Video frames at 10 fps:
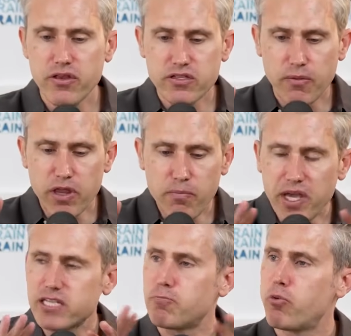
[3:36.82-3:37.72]
Some of the
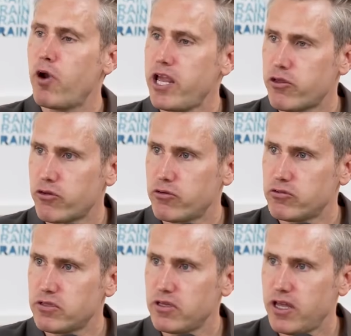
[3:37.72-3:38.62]
biggest
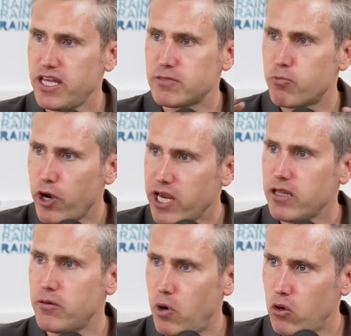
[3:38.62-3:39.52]
breakthroughs is
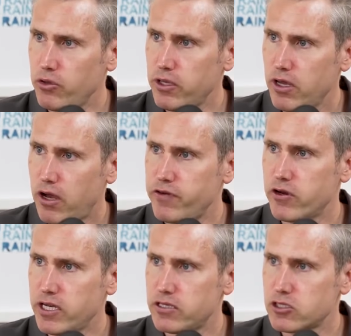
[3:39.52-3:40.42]
breaking the mold of
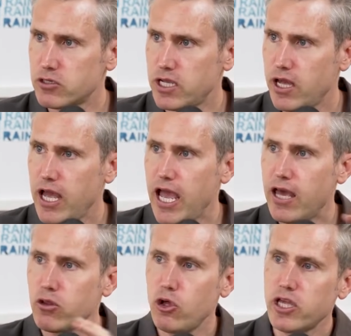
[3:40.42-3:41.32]
your industry
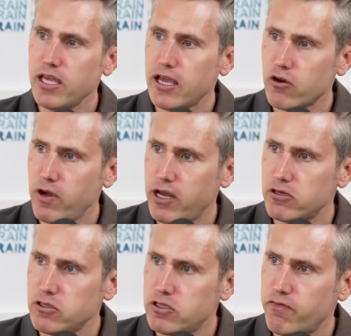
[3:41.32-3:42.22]
and looking at
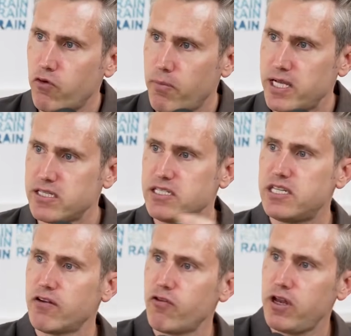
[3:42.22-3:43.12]
creators using formats in
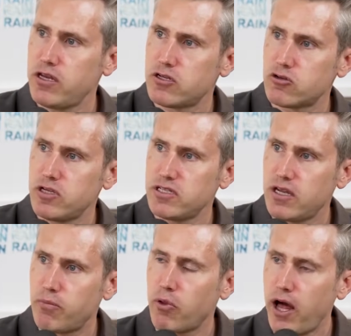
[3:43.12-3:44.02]
different industries
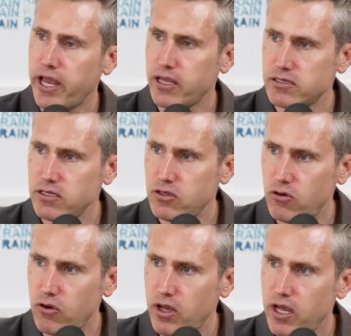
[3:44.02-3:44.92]
and applying it to
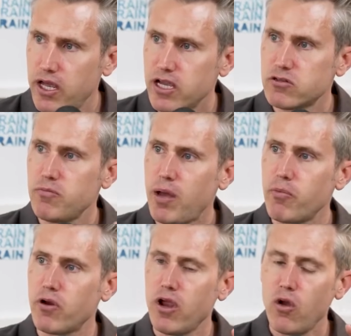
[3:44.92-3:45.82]
you. Because
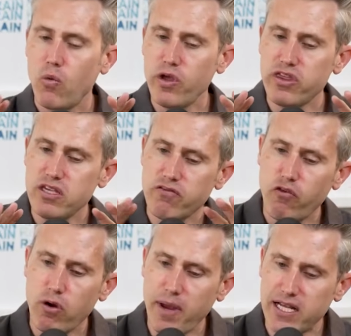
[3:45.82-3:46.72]
remember, with these
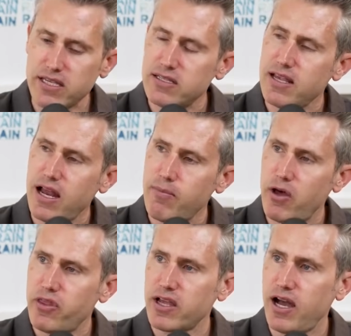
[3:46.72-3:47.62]
formats, it's not
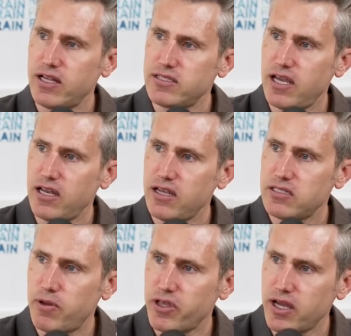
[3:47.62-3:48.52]
about the content,
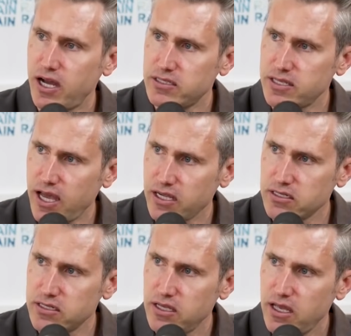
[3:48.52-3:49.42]
it's about the
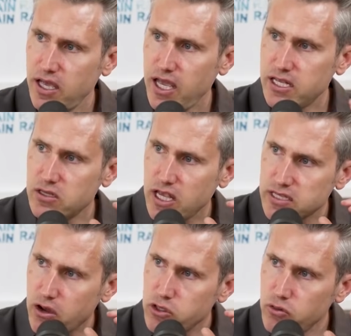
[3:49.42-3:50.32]
context.
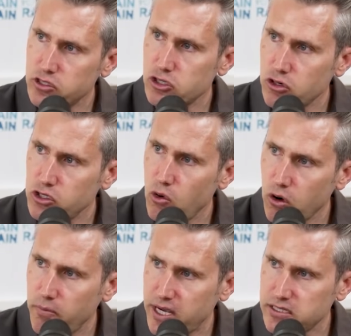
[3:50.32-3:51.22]
It's how you insert
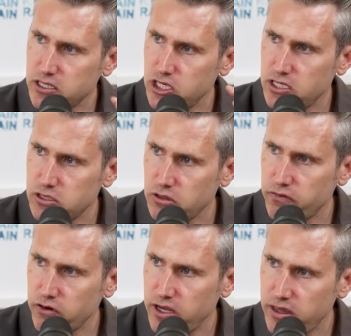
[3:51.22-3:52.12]
your message and
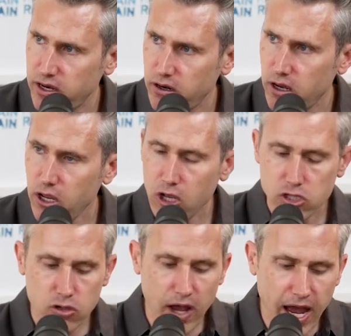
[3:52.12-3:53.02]
deliver it in there.
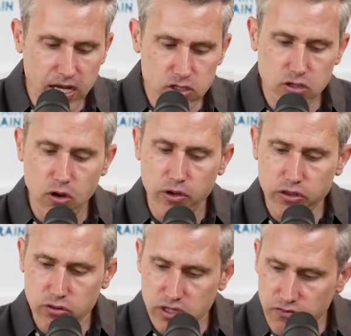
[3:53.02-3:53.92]
So as you're going
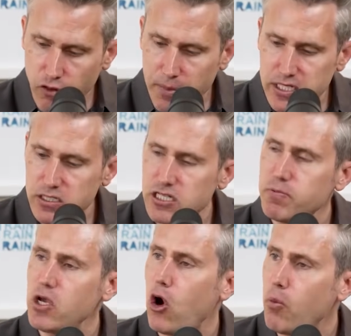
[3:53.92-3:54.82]
through these formats,
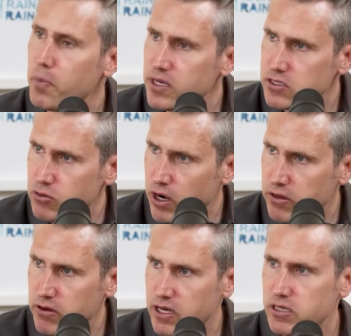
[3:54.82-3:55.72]
just be open to
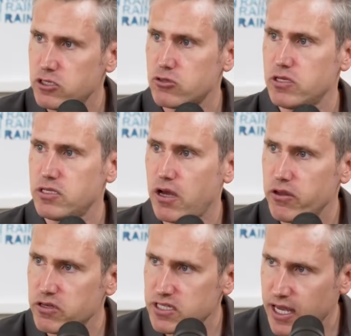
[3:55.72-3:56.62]
other industries,
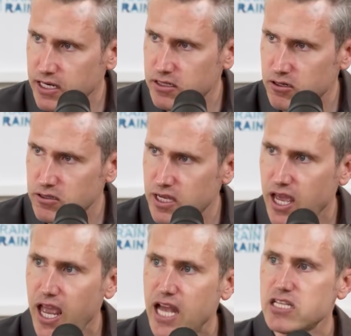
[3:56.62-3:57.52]
other sectors,
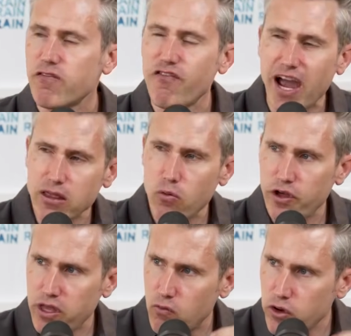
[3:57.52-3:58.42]
and just find the
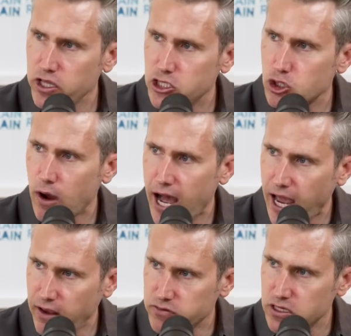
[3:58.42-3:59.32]
one that really
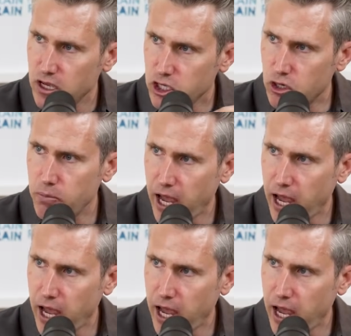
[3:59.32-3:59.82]
drives your